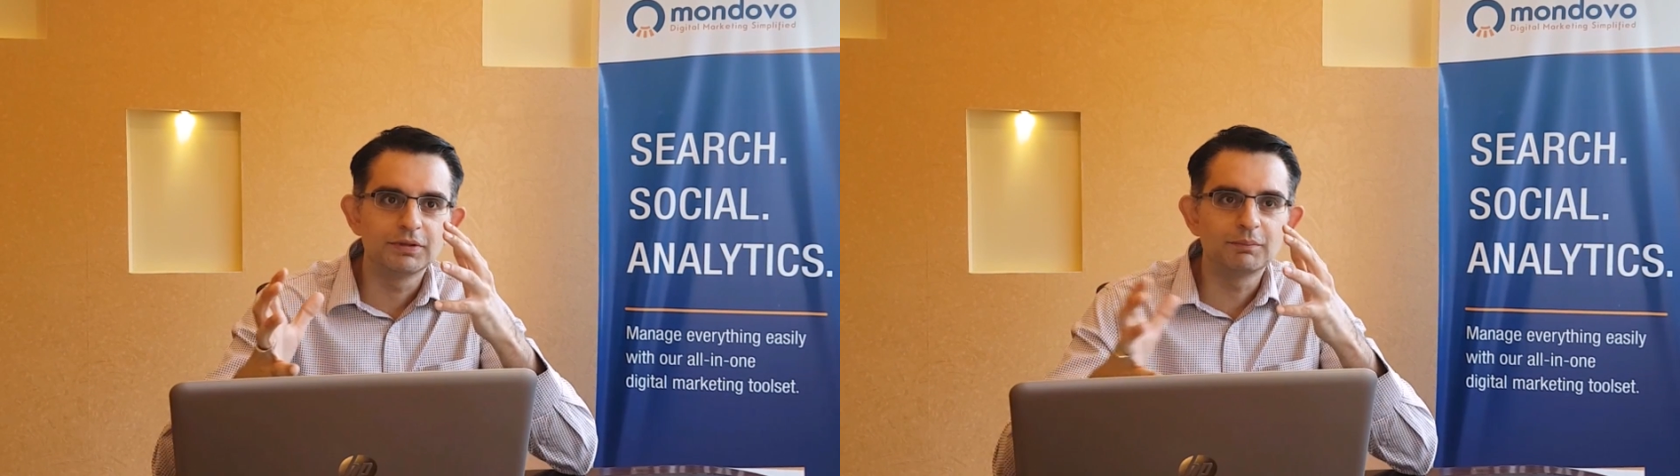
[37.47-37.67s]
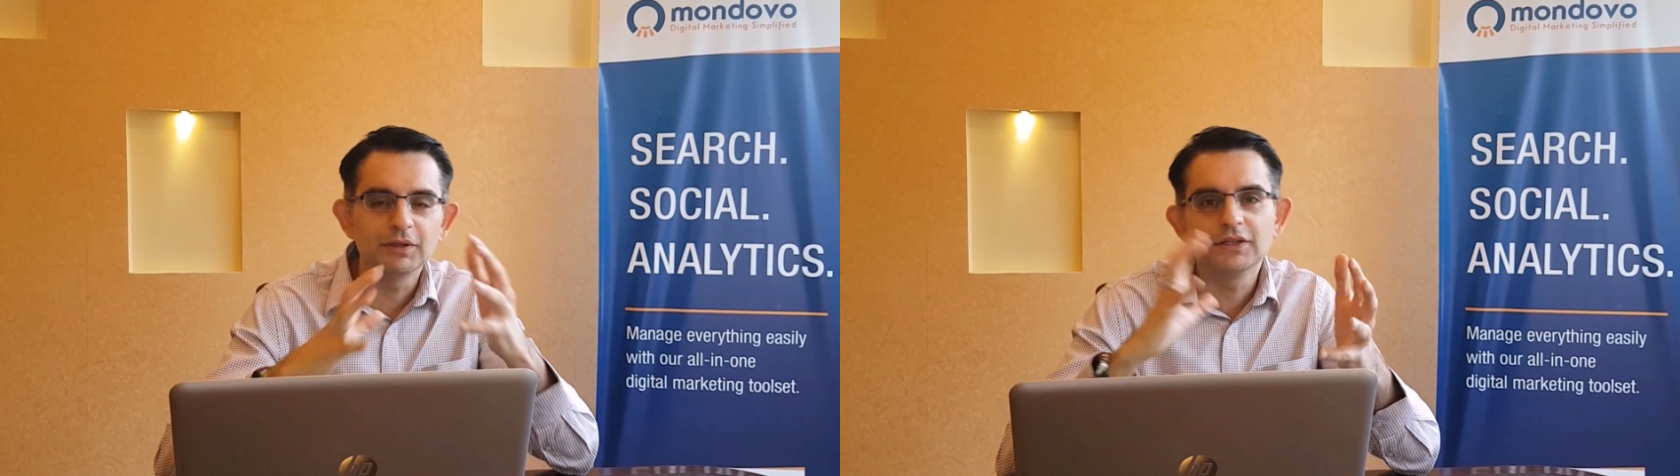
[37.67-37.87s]

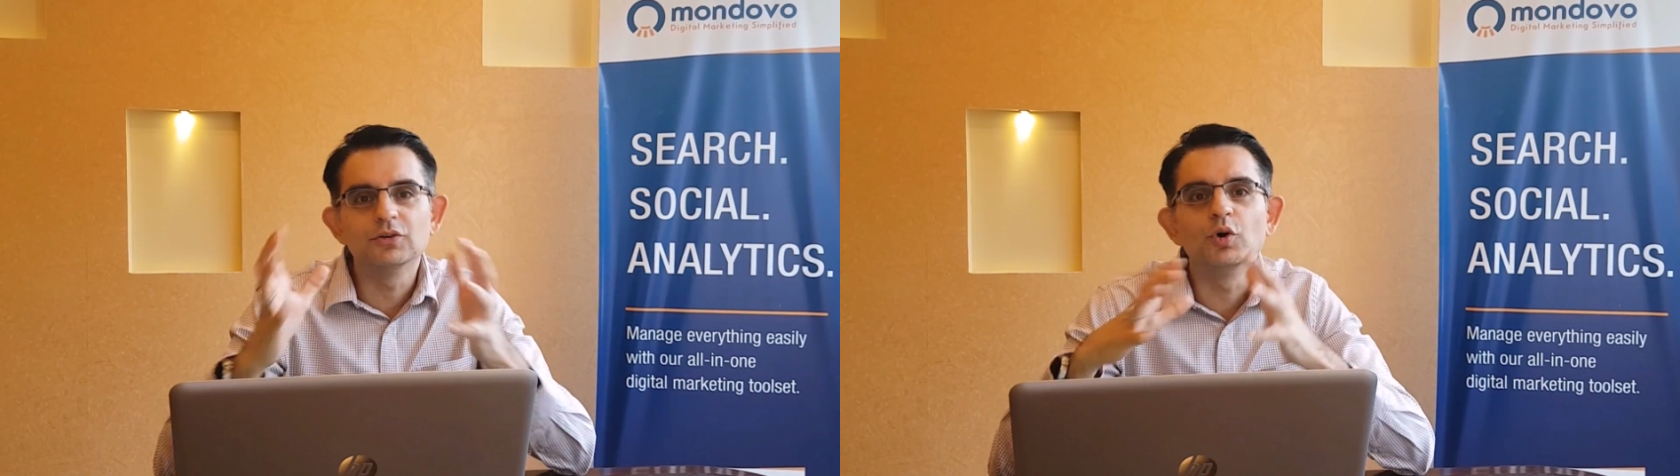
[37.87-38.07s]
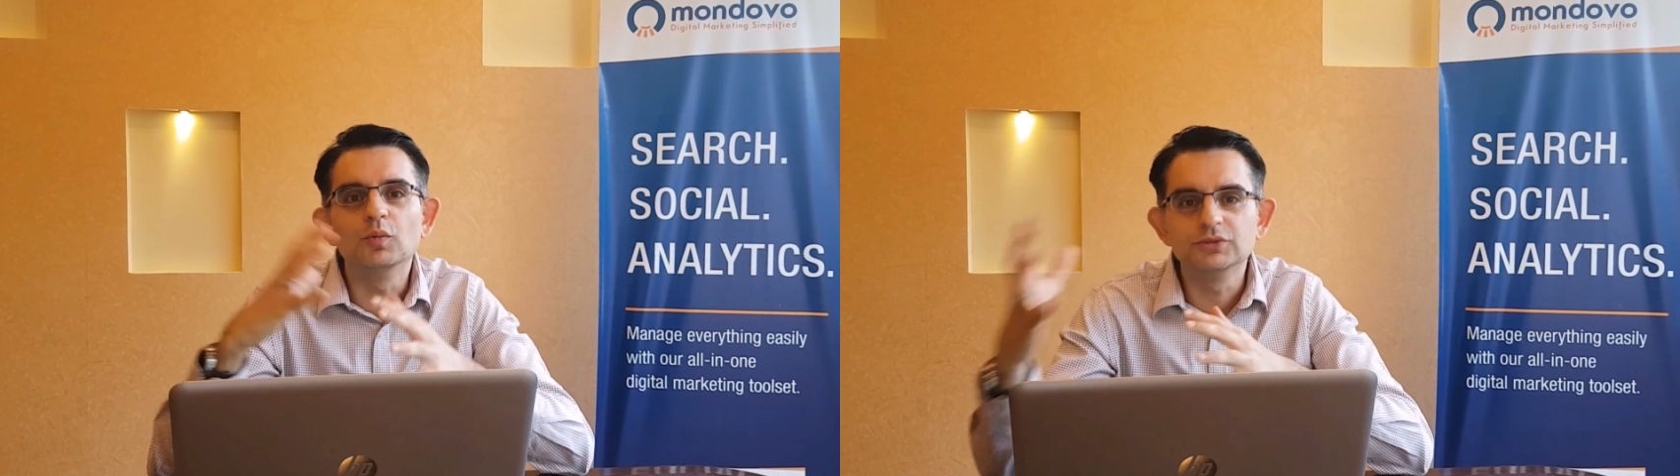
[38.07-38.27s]
people in
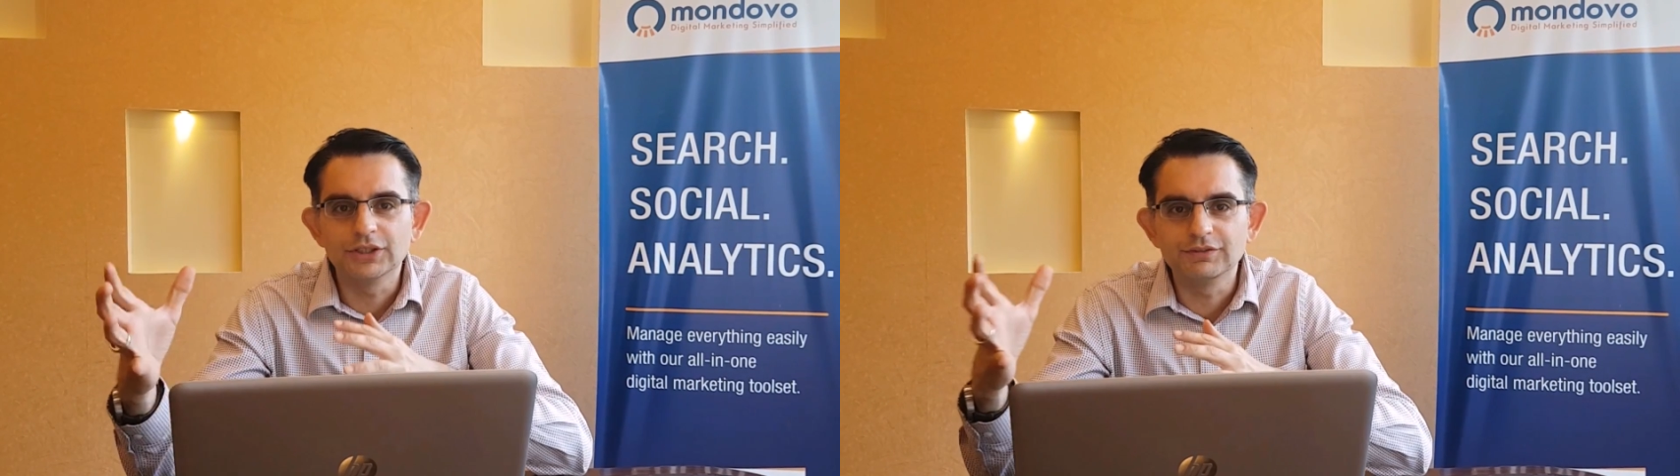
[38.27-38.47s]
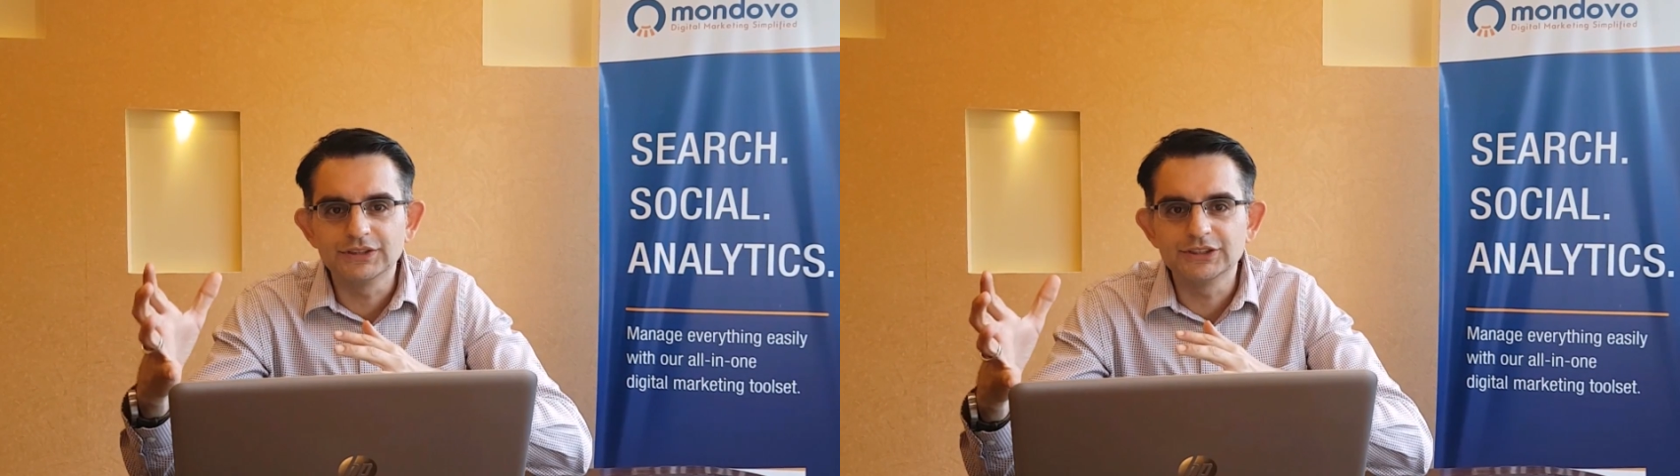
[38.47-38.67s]
the home
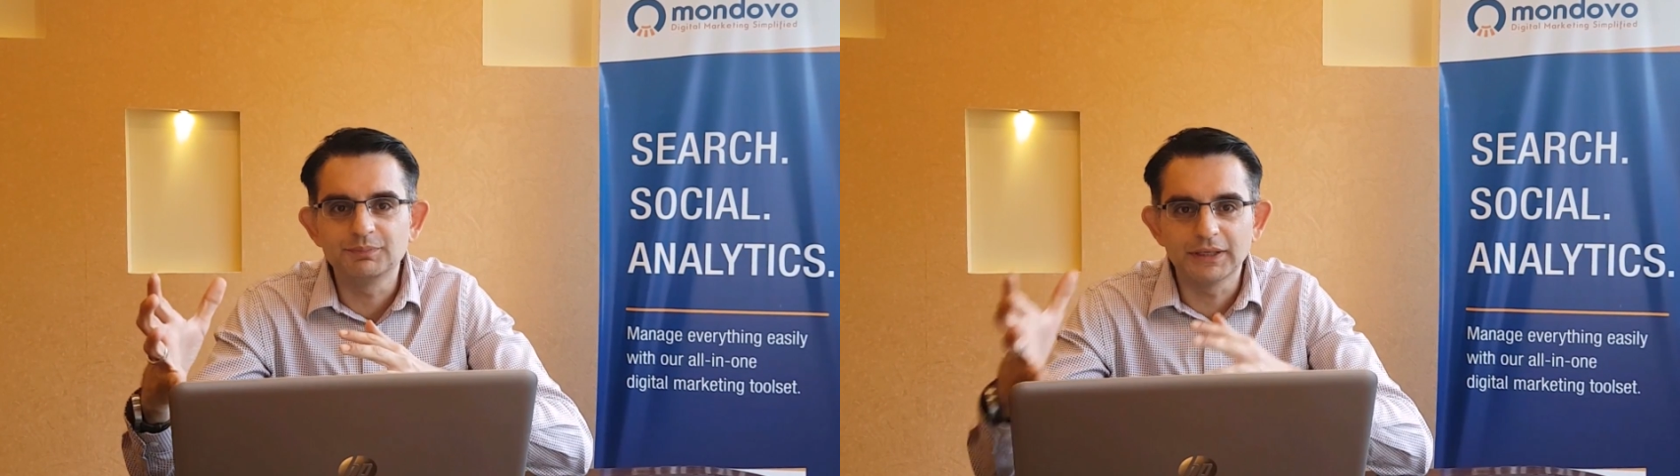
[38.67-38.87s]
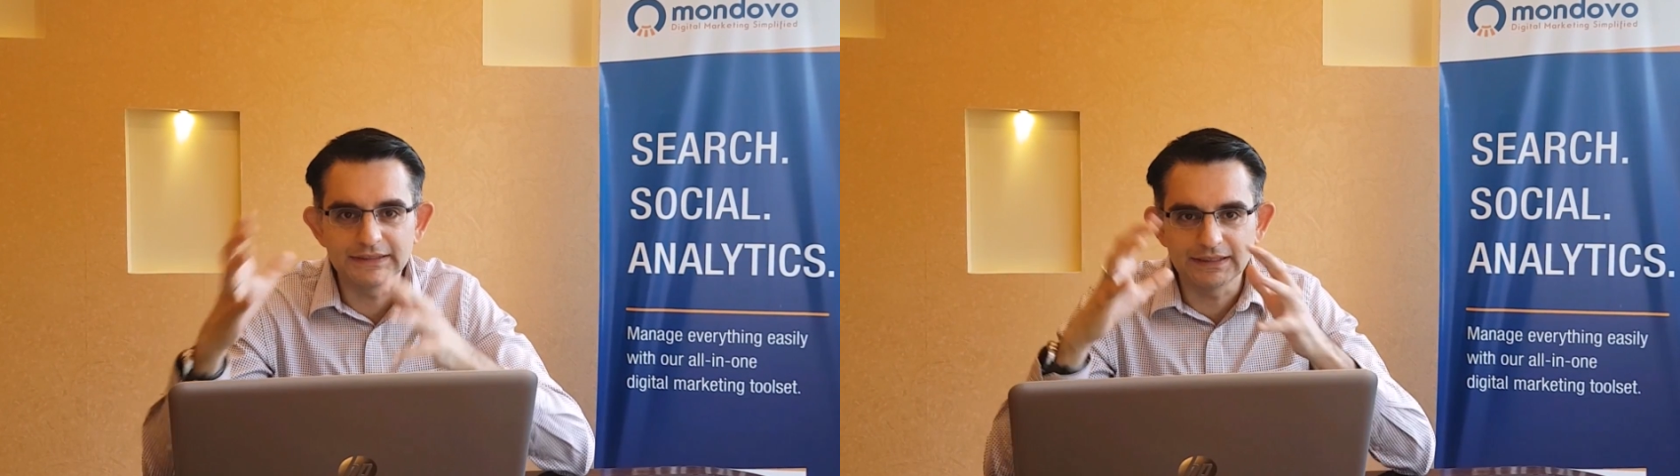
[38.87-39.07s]
services space,